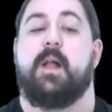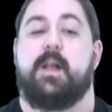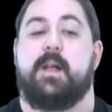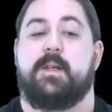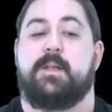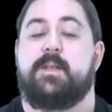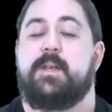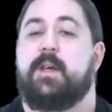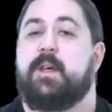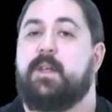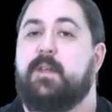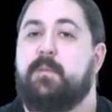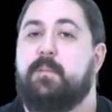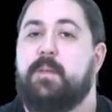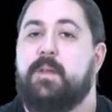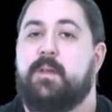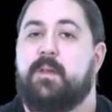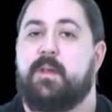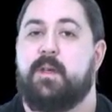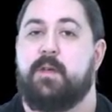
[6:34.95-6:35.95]
to get the
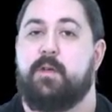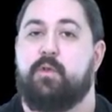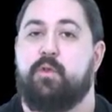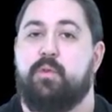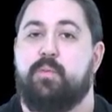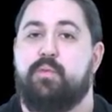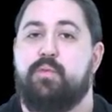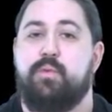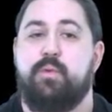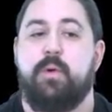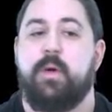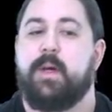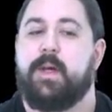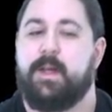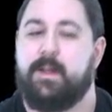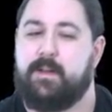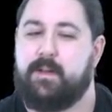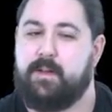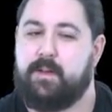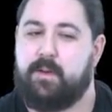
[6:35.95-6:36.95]
series of bits at
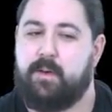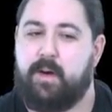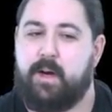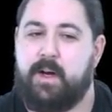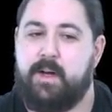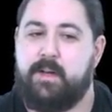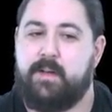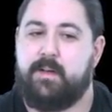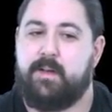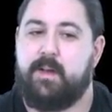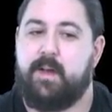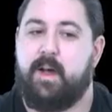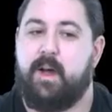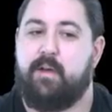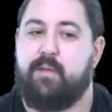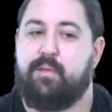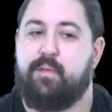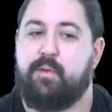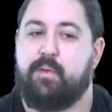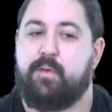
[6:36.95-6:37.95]
the end, which
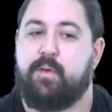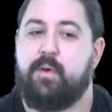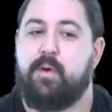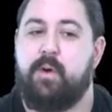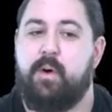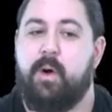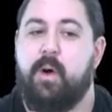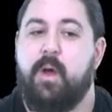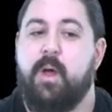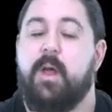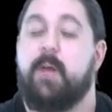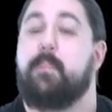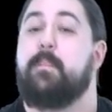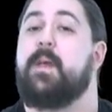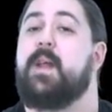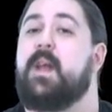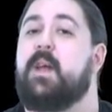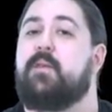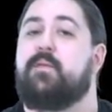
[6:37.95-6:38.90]
is actually a float,